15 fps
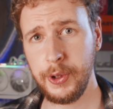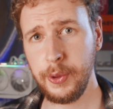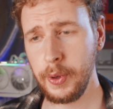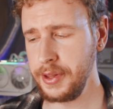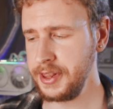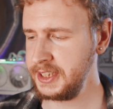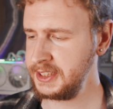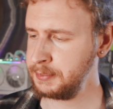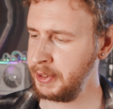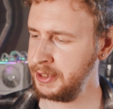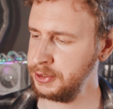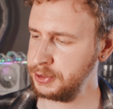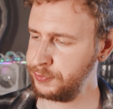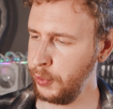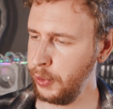who are these
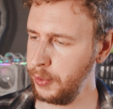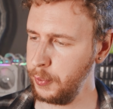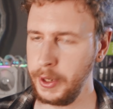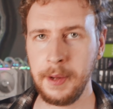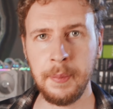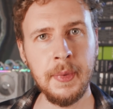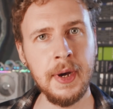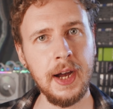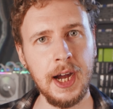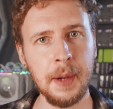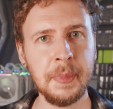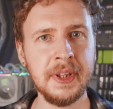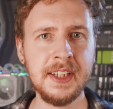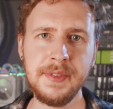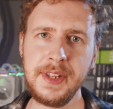miners for? Well, I
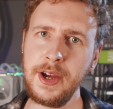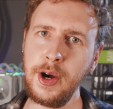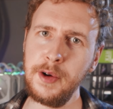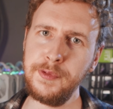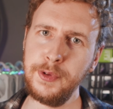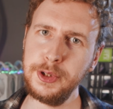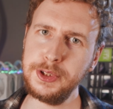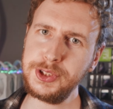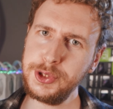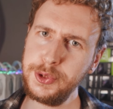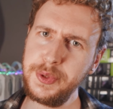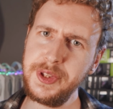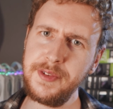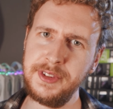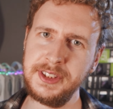believe they are for
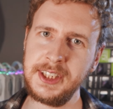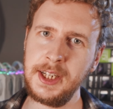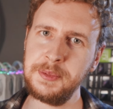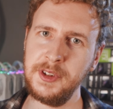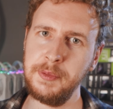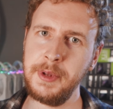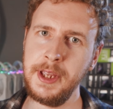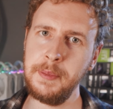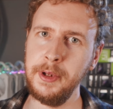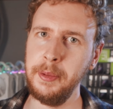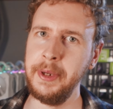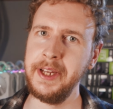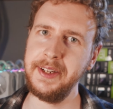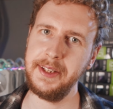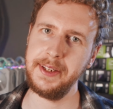two different types of people
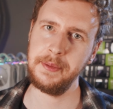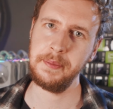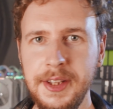mainly.